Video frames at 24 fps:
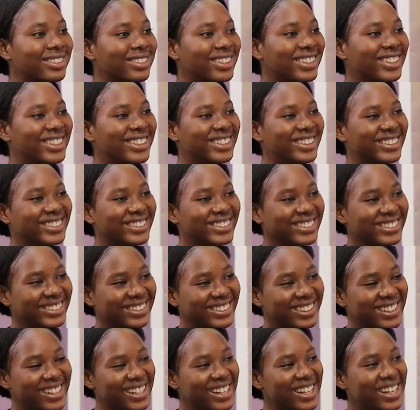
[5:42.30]

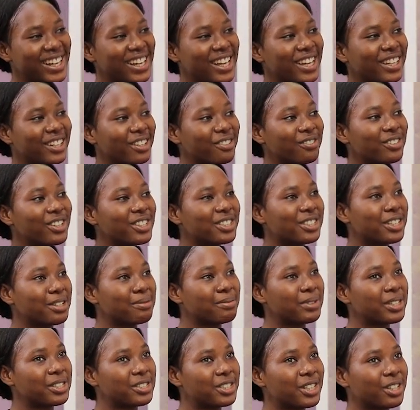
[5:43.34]
They first gave
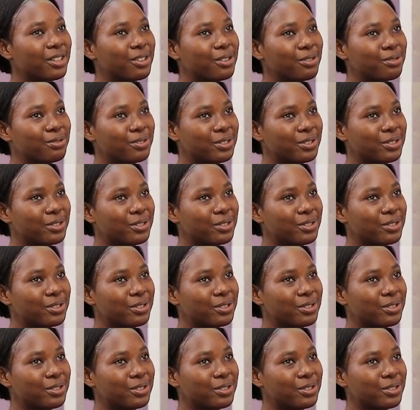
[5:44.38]
me a check of